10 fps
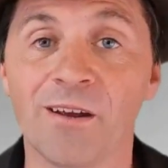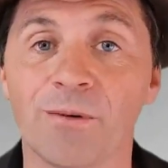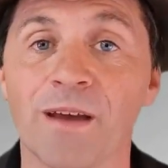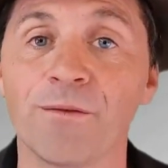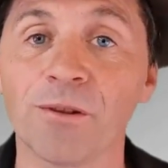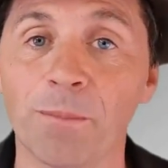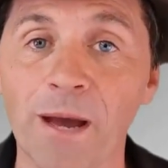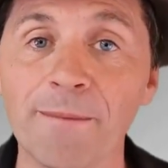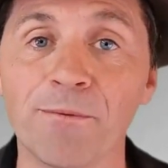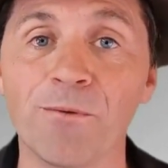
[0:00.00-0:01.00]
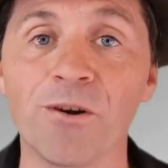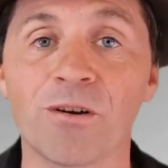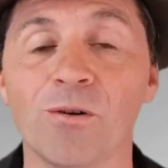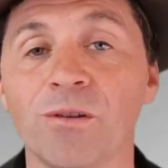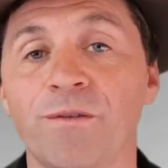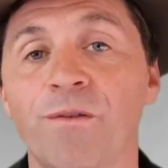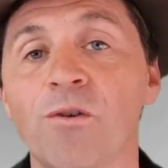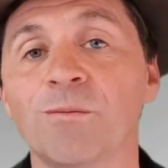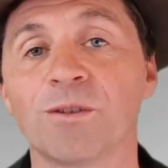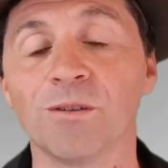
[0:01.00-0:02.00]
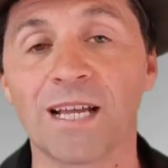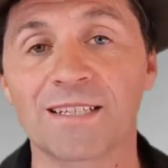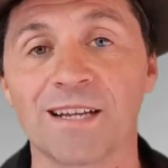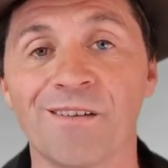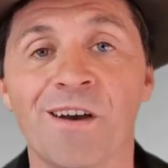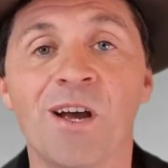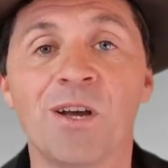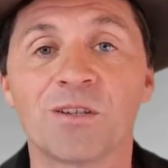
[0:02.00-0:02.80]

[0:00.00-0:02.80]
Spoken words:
we have all the paperwork, all the forms, all that stuff,